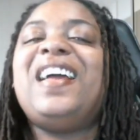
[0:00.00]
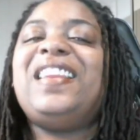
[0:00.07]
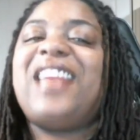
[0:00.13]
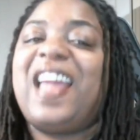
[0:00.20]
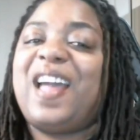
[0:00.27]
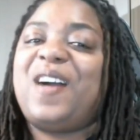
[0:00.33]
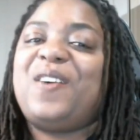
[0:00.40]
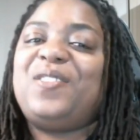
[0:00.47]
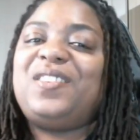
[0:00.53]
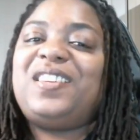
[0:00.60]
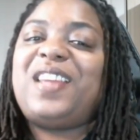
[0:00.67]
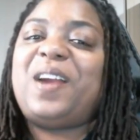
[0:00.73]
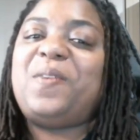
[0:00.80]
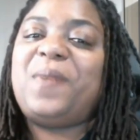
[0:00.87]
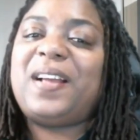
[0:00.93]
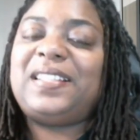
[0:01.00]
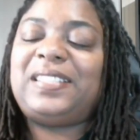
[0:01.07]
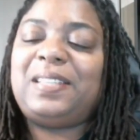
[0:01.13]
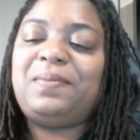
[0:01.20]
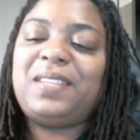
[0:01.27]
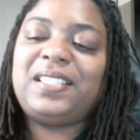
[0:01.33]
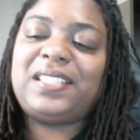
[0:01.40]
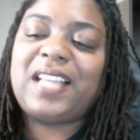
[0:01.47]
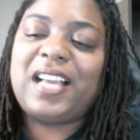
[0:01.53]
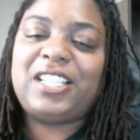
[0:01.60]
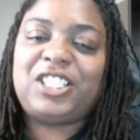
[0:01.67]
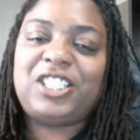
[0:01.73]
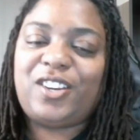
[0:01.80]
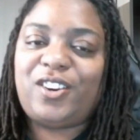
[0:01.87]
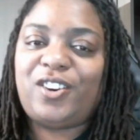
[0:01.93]
Now, there was some
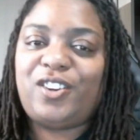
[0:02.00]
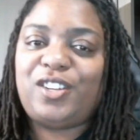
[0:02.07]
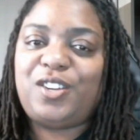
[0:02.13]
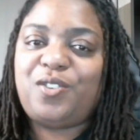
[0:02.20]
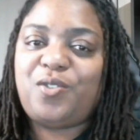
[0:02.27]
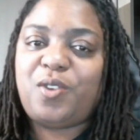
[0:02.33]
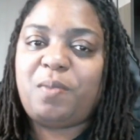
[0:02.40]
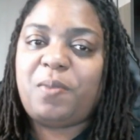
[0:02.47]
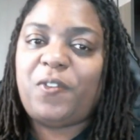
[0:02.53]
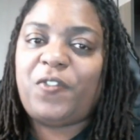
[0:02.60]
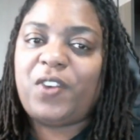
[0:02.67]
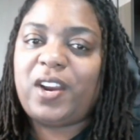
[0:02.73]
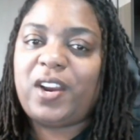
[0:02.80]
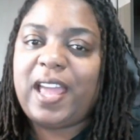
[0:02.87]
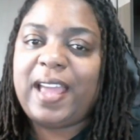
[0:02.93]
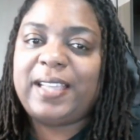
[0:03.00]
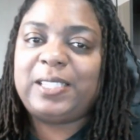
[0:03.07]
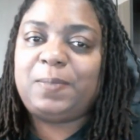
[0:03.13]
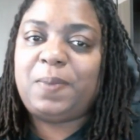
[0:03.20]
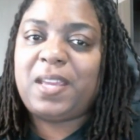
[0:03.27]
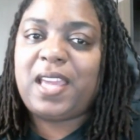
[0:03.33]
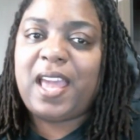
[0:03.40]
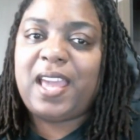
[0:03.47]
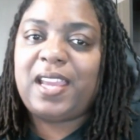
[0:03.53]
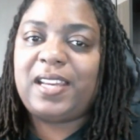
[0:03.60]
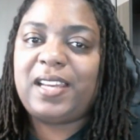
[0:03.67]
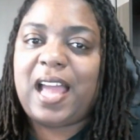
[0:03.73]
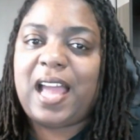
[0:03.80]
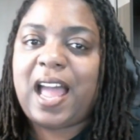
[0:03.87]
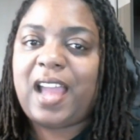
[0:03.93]
discussion early on before the SBA
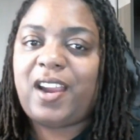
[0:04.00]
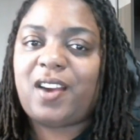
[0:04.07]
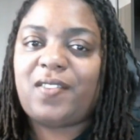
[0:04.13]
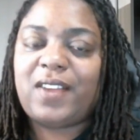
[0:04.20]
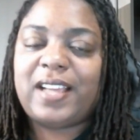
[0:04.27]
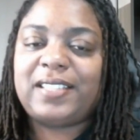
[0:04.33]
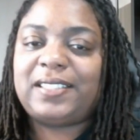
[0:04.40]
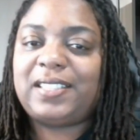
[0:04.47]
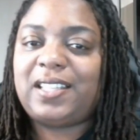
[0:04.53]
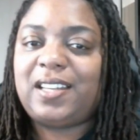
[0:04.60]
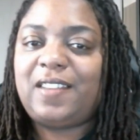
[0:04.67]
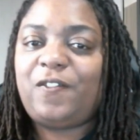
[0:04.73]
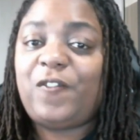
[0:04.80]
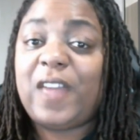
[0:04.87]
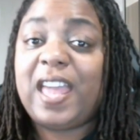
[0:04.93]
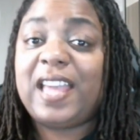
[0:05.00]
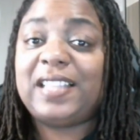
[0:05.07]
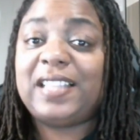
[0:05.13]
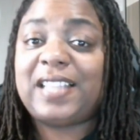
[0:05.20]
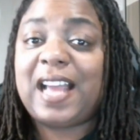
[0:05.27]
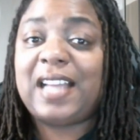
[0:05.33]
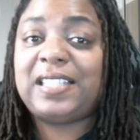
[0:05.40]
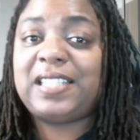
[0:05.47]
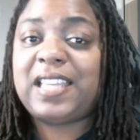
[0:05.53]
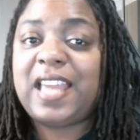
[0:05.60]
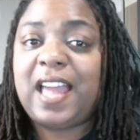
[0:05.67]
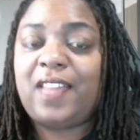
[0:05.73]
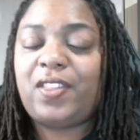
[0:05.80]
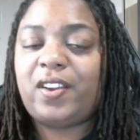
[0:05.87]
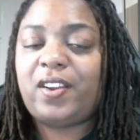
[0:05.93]
and the IRS and the feds got
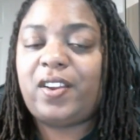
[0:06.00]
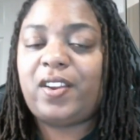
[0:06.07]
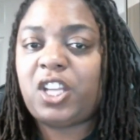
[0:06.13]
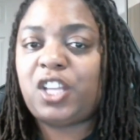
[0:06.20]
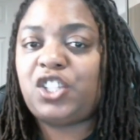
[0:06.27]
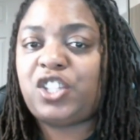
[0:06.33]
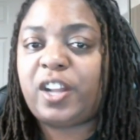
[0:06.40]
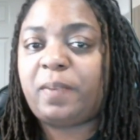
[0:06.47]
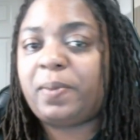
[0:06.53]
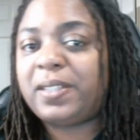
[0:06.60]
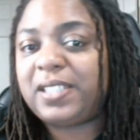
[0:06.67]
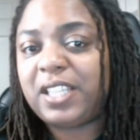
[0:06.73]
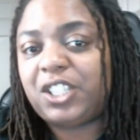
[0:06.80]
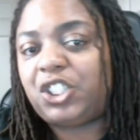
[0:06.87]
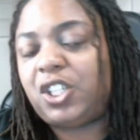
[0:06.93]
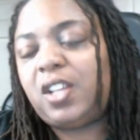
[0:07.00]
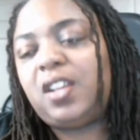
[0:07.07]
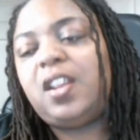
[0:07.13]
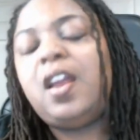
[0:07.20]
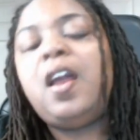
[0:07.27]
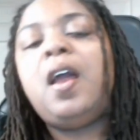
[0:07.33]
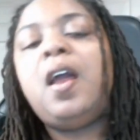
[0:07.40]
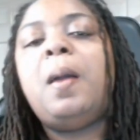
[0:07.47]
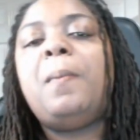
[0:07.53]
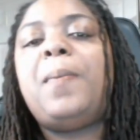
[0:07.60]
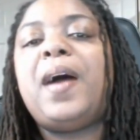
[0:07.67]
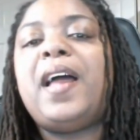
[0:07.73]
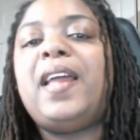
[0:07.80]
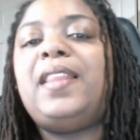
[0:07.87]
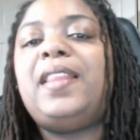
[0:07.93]
together and changed their position,
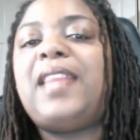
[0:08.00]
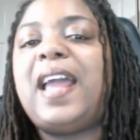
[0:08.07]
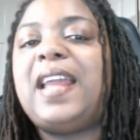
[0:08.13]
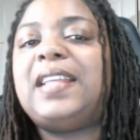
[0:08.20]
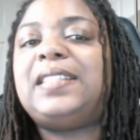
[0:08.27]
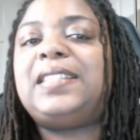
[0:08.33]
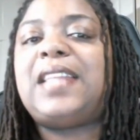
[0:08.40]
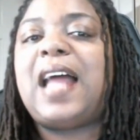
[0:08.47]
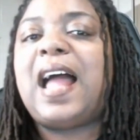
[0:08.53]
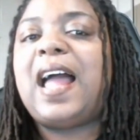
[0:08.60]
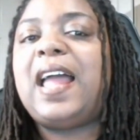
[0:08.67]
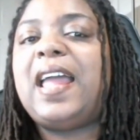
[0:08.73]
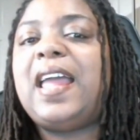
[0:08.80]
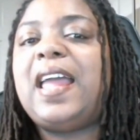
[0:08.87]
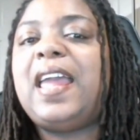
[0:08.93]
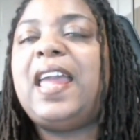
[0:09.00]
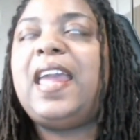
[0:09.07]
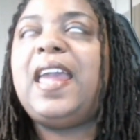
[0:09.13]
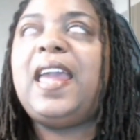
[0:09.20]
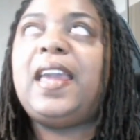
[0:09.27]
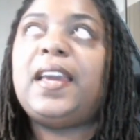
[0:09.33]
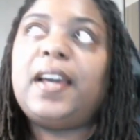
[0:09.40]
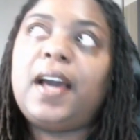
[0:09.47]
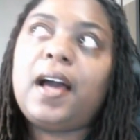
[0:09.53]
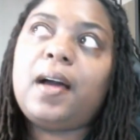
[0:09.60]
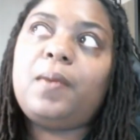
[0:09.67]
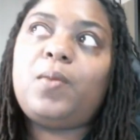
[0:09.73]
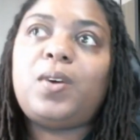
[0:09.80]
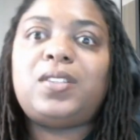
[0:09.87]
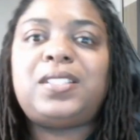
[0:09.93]
but that is not
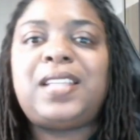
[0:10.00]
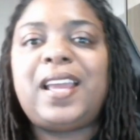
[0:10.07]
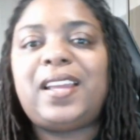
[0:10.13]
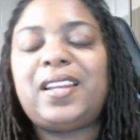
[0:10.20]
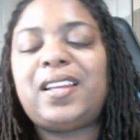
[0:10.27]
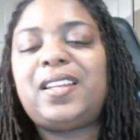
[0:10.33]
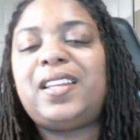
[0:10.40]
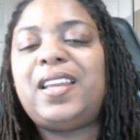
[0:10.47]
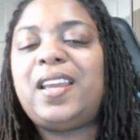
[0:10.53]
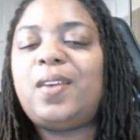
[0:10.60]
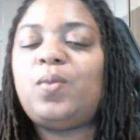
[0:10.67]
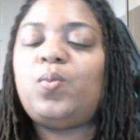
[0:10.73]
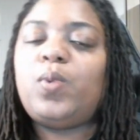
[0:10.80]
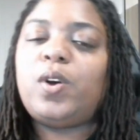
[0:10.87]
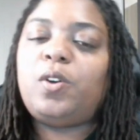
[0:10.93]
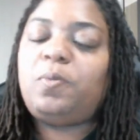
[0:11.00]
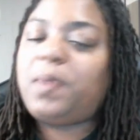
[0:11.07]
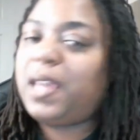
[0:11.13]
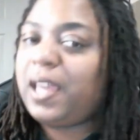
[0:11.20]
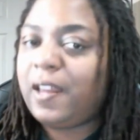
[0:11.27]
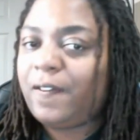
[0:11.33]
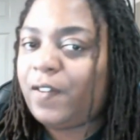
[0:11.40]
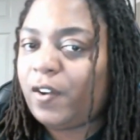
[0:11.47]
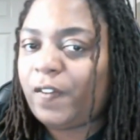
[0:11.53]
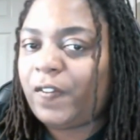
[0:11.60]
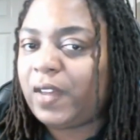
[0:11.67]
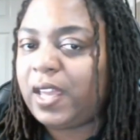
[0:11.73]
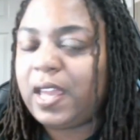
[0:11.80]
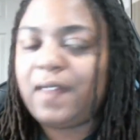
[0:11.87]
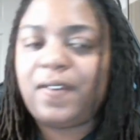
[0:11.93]
income. Well, technically it will be if you're
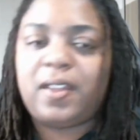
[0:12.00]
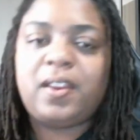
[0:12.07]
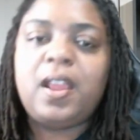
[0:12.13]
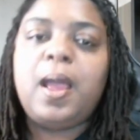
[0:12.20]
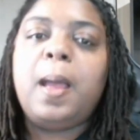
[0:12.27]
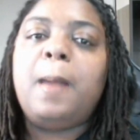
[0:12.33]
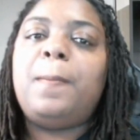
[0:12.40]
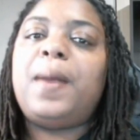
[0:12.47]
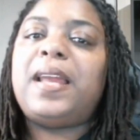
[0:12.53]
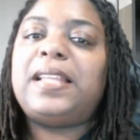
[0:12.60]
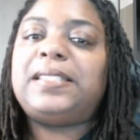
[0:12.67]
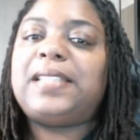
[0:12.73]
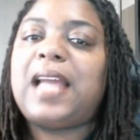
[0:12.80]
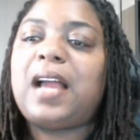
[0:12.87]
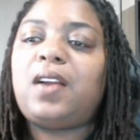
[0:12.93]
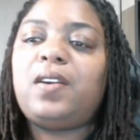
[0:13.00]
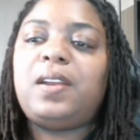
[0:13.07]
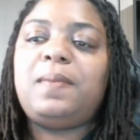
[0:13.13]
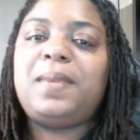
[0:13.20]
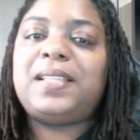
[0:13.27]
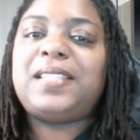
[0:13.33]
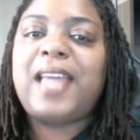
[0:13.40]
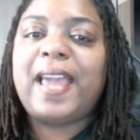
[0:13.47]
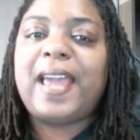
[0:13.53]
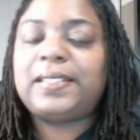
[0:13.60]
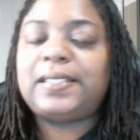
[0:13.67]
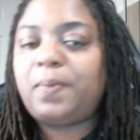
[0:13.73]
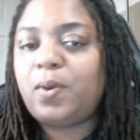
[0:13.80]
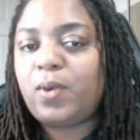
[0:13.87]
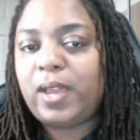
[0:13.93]
forgiven, but it's not going to be
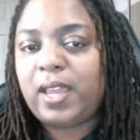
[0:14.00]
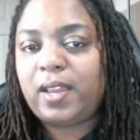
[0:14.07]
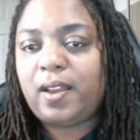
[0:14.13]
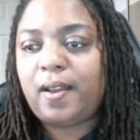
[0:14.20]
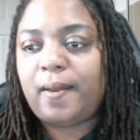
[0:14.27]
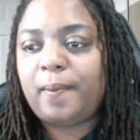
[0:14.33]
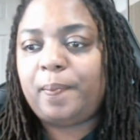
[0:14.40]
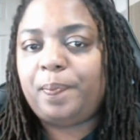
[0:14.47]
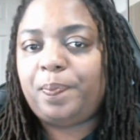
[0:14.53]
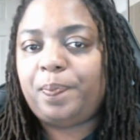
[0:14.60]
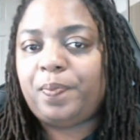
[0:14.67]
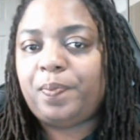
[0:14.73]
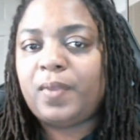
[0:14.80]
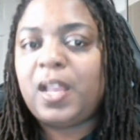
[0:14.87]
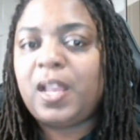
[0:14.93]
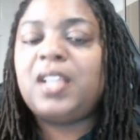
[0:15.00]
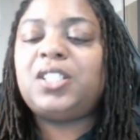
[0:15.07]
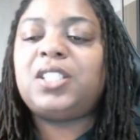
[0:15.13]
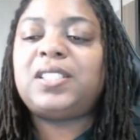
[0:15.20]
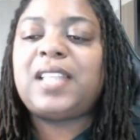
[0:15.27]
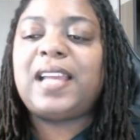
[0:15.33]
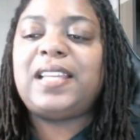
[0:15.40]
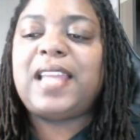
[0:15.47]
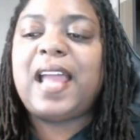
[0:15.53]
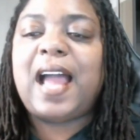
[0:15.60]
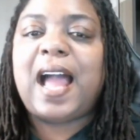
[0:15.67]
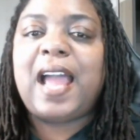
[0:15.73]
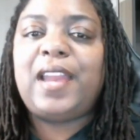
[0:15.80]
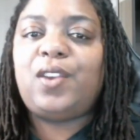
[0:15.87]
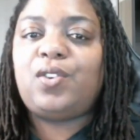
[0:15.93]
taxable income. Just like
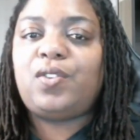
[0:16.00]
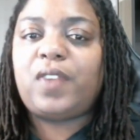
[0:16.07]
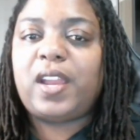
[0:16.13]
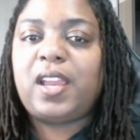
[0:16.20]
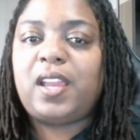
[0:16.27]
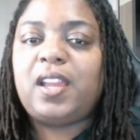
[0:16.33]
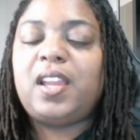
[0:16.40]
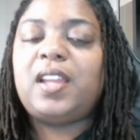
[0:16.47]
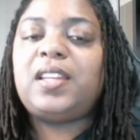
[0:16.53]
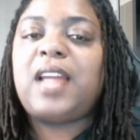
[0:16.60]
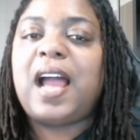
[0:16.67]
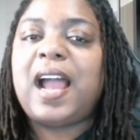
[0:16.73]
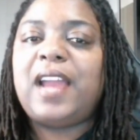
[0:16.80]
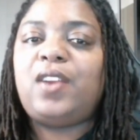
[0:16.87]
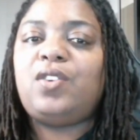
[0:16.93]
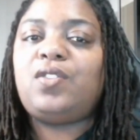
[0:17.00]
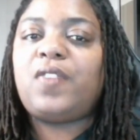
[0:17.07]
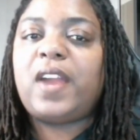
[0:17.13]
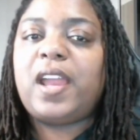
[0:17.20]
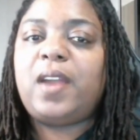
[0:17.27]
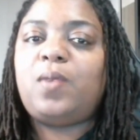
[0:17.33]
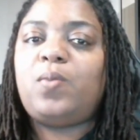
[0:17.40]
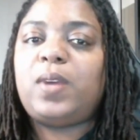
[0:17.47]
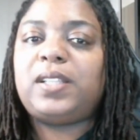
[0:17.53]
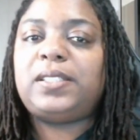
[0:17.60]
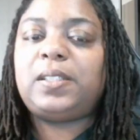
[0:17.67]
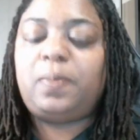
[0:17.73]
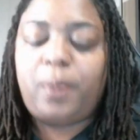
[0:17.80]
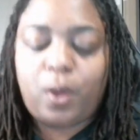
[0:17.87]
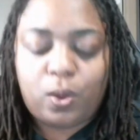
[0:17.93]
that EIDL grant. The EIDL grant was
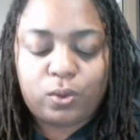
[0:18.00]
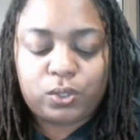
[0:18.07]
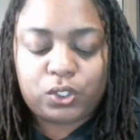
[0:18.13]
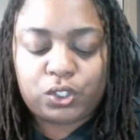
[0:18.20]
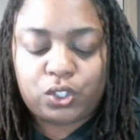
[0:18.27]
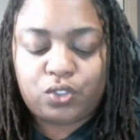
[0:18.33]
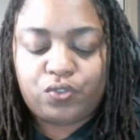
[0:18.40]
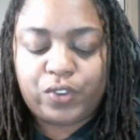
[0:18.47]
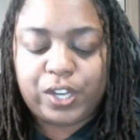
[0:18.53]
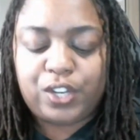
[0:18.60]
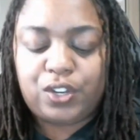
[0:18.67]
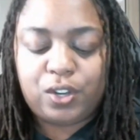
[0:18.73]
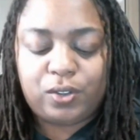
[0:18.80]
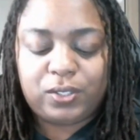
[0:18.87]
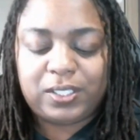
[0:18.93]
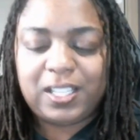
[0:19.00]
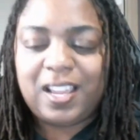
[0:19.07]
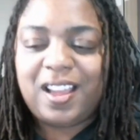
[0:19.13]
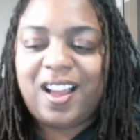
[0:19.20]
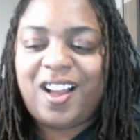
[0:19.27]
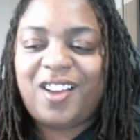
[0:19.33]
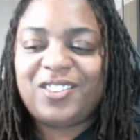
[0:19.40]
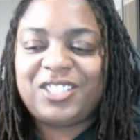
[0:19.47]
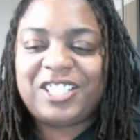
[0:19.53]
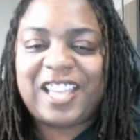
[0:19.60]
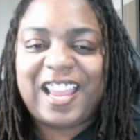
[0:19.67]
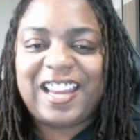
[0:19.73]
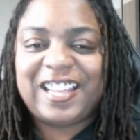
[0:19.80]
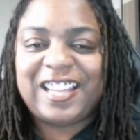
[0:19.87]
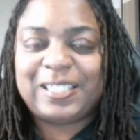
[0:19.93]
supposed to reduce. Oh,
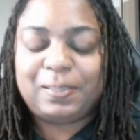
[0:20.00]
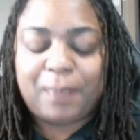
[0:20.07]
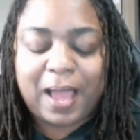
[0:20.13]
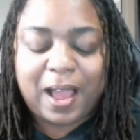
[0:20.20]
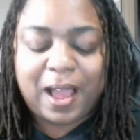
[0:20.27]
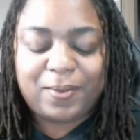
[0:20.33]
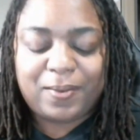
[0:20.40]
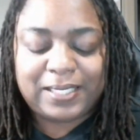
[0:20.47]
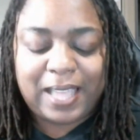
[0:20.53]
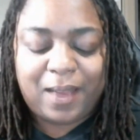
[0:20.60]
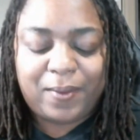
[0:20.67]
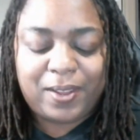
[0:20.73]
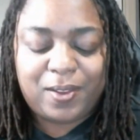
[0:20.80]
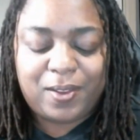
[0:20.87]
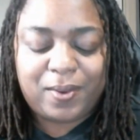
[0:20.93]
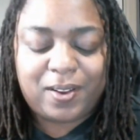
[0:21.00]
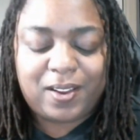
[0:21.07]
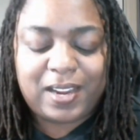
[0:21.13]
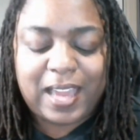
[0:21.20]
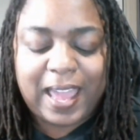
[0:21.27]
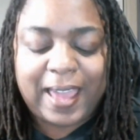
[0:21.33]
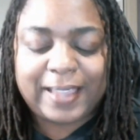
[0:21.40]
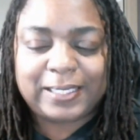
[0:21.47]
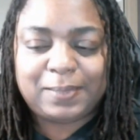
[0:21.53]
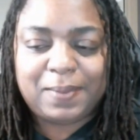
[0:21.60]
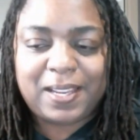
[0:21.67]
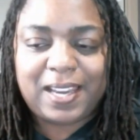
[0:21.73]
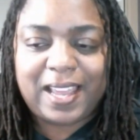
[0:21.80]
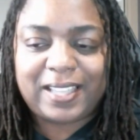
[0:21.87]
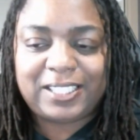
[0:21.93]
Shannon smiled. Was that what you were going to ask
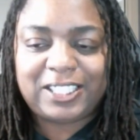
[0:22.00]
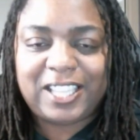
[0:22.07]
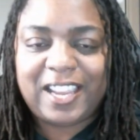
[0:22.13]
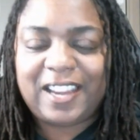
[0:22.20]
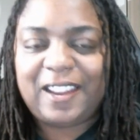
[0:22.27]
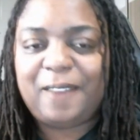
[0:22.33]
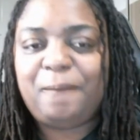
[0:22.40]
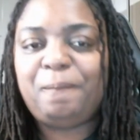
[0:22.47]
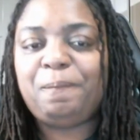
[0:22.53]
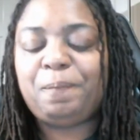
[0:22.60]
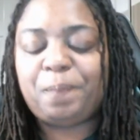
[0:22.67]
me next, Shannon?